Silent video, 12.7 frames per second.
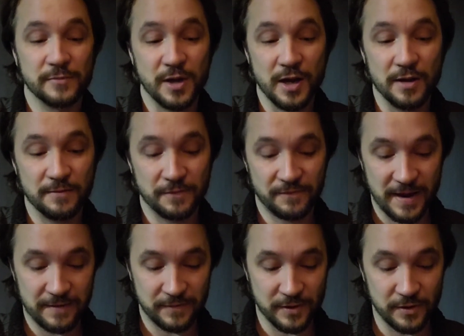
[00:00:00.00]
of
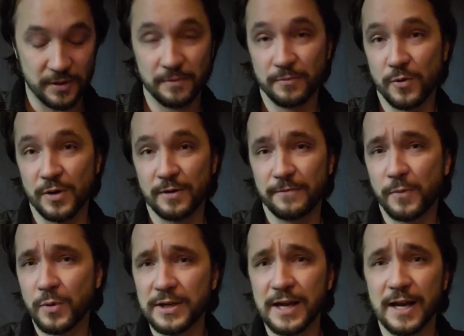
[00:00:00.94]
500 or
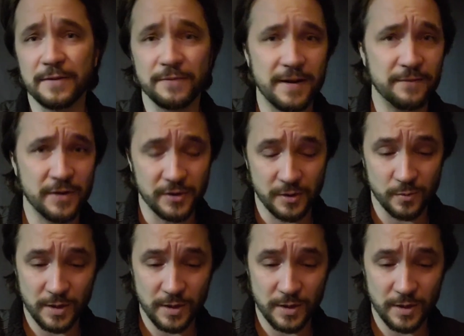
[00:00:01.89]
48 of 500,